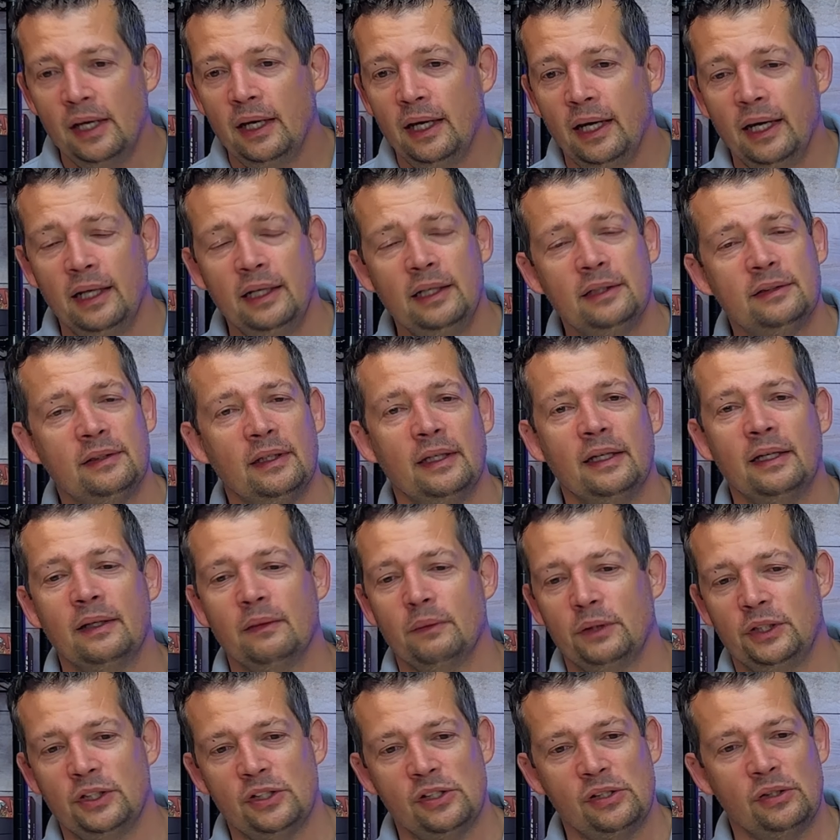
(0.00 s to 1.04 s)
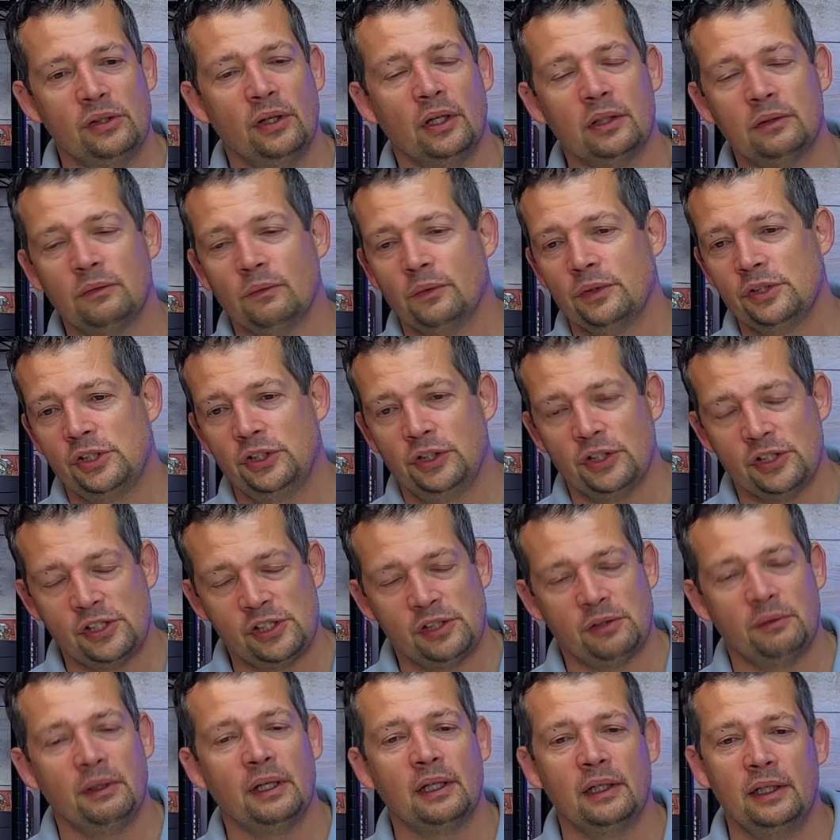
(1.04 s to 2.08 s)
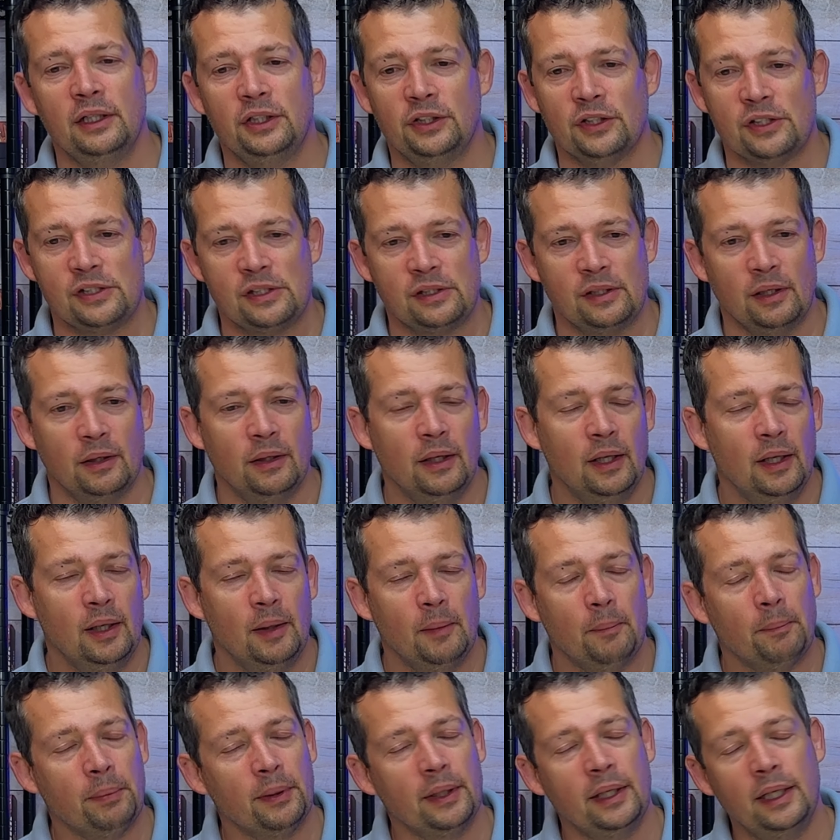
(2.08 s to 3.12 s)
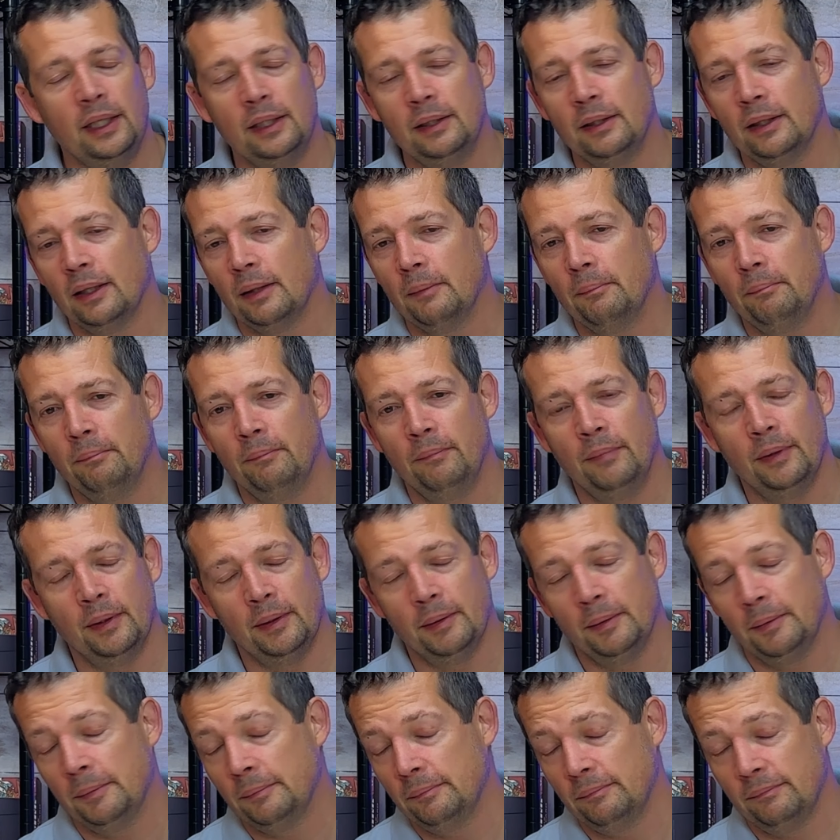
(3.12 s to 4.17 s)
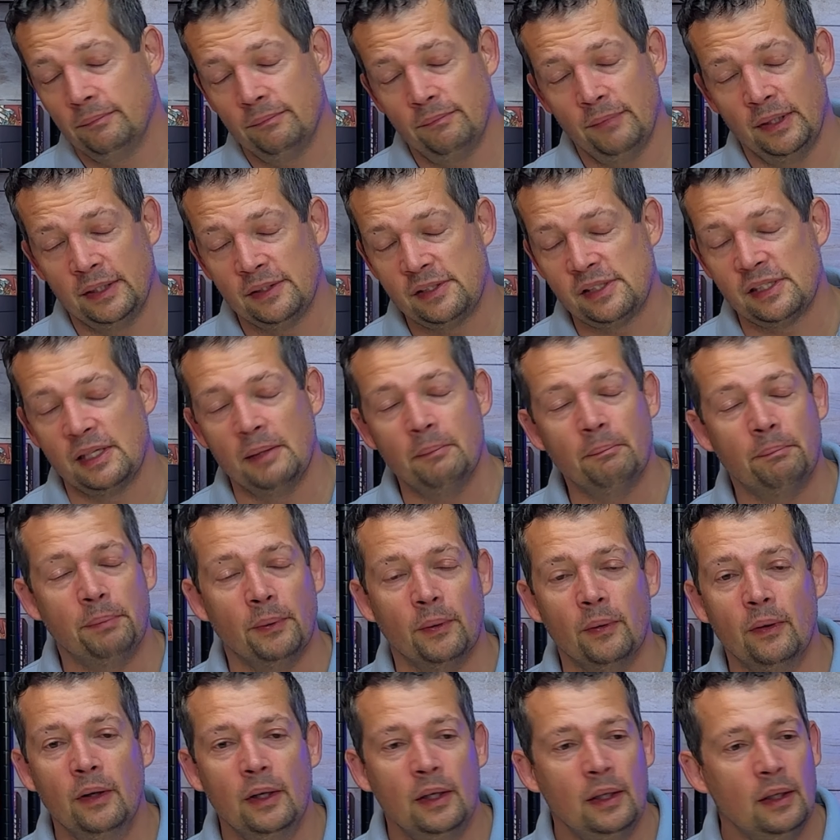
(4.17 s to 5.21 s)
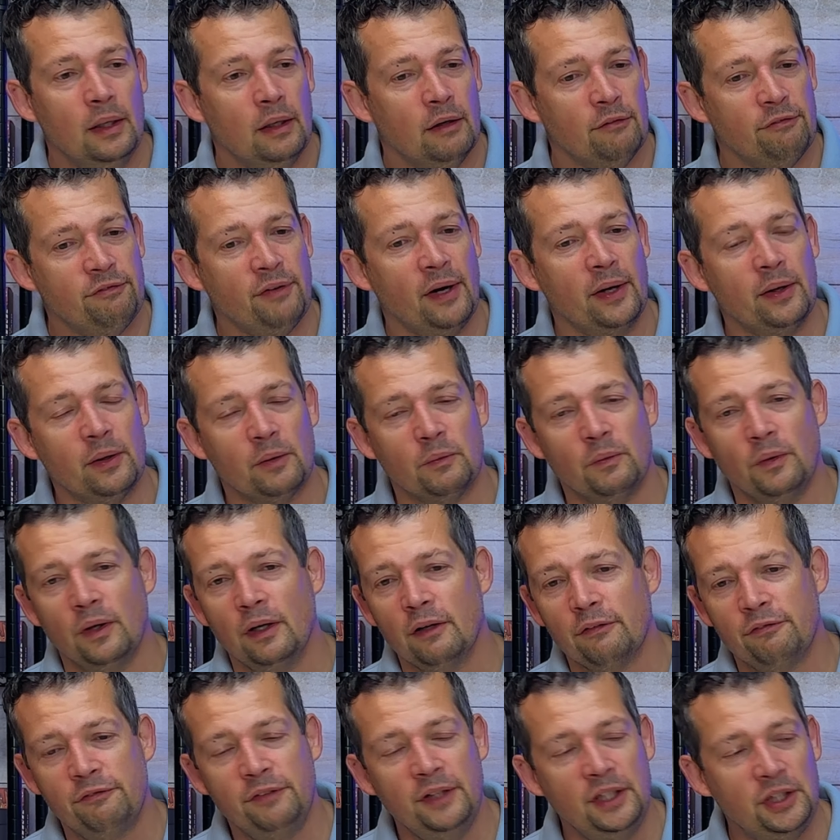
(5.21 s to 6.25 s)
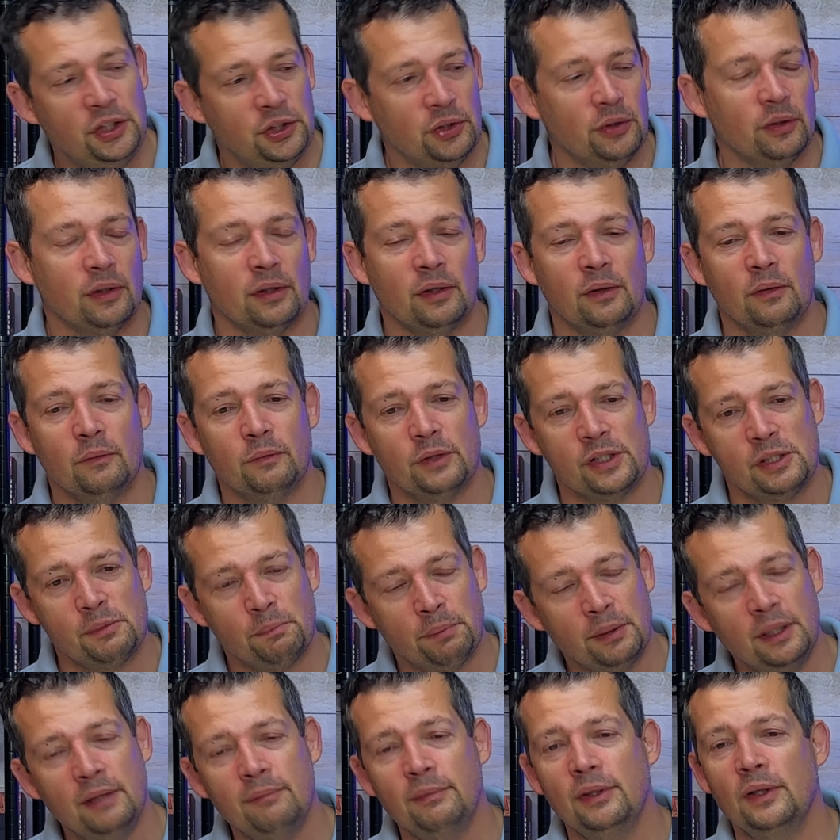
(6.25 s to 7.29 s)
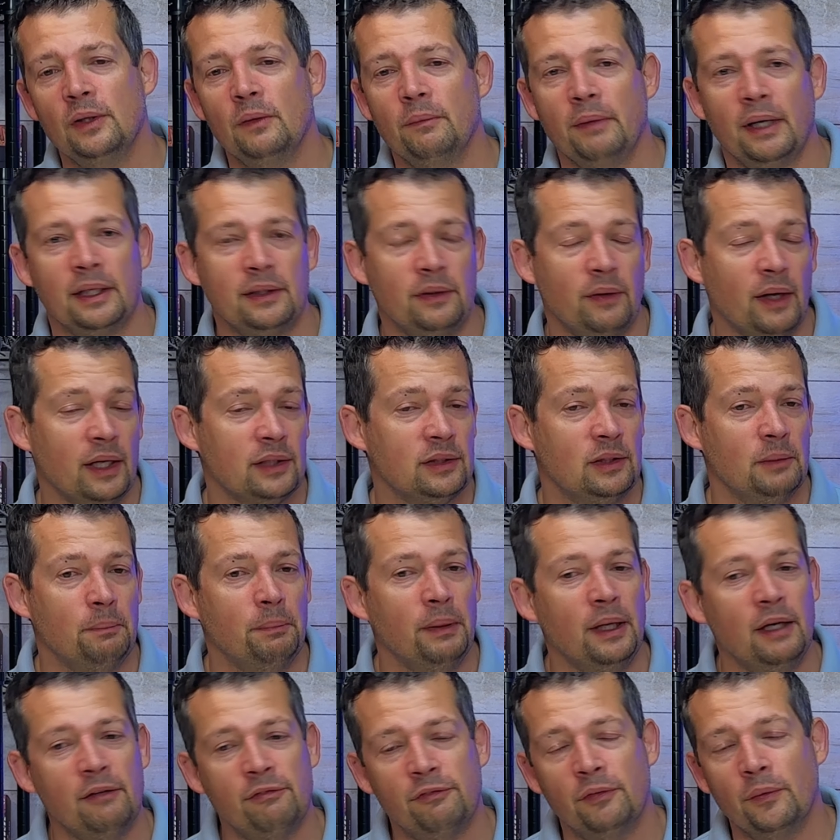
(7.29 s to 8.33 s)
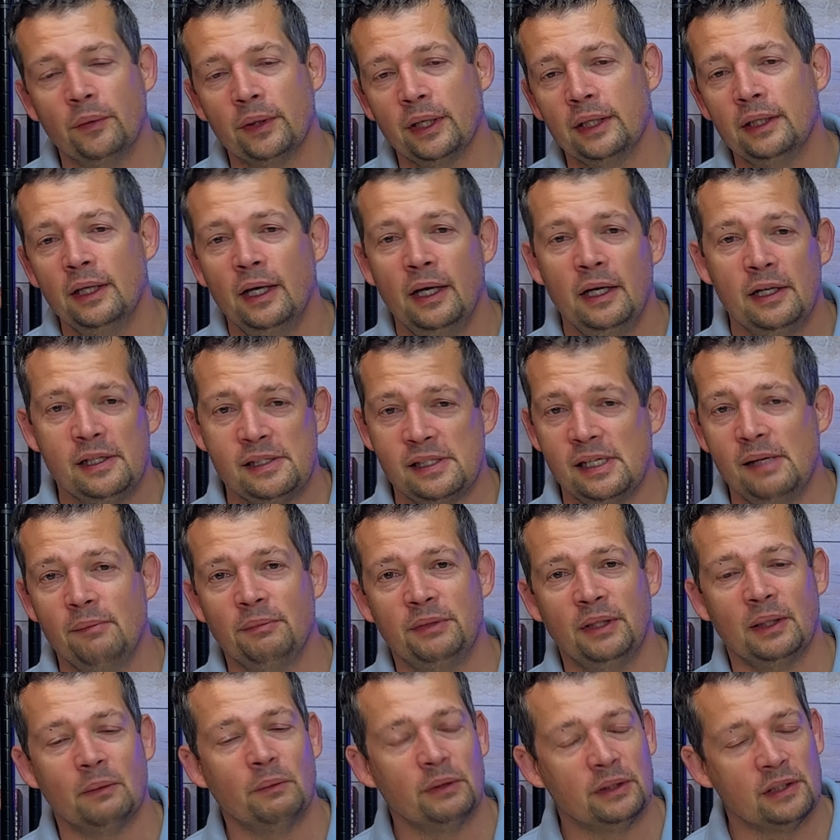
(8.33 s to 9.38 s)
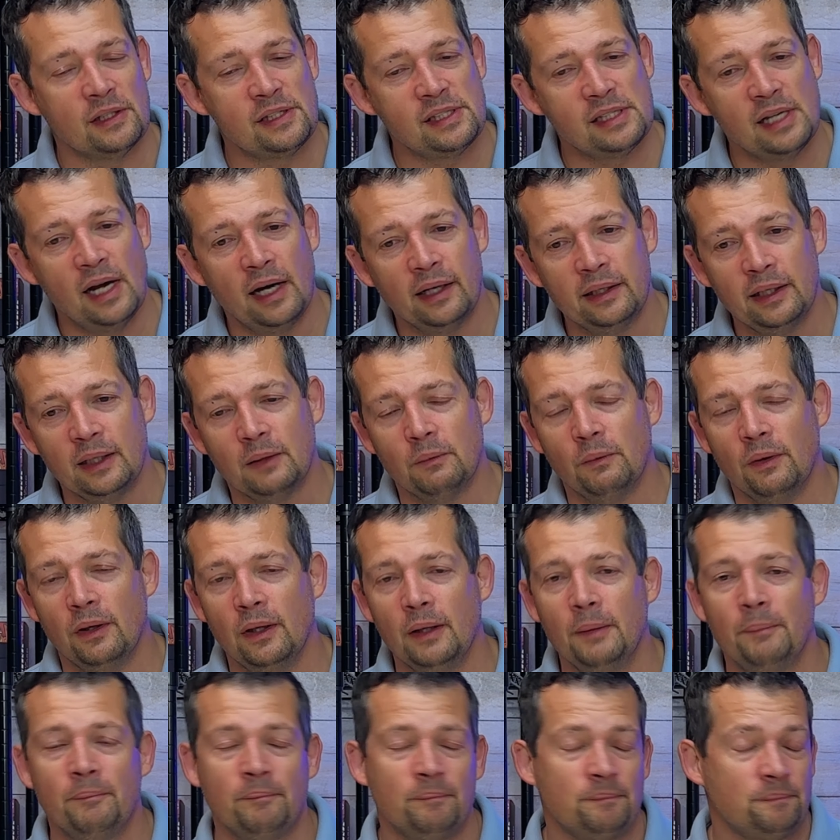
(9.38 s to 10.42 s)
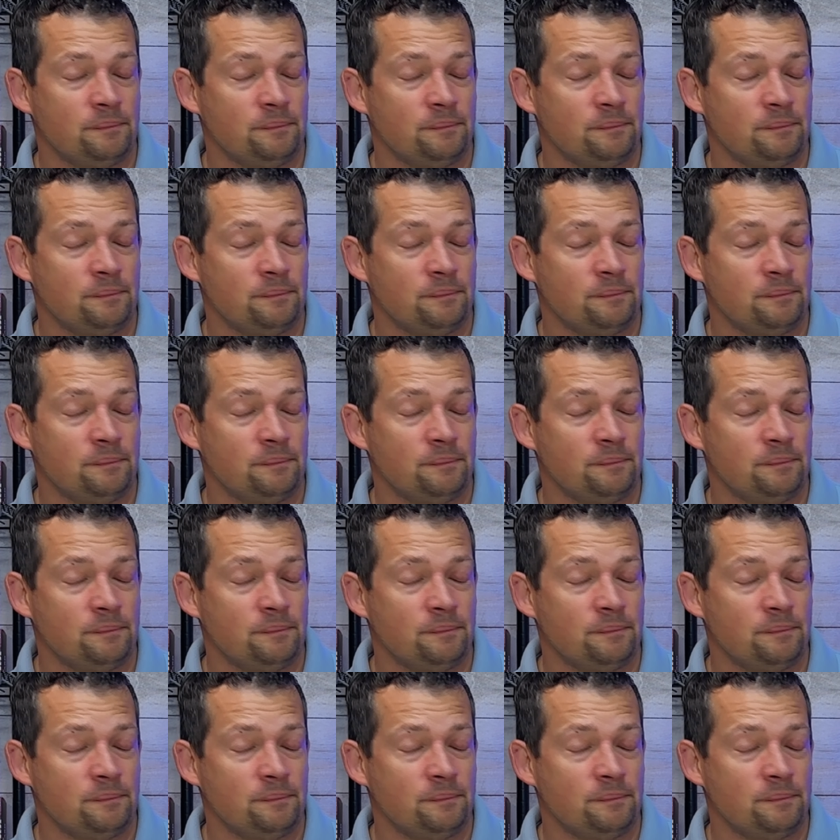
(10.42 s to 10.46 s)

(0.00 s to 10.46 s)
Anything which is not was just strictly just a plain uh, and simple firewall feature was premium, and you had to pay for it. Same thing with the Sonic wall.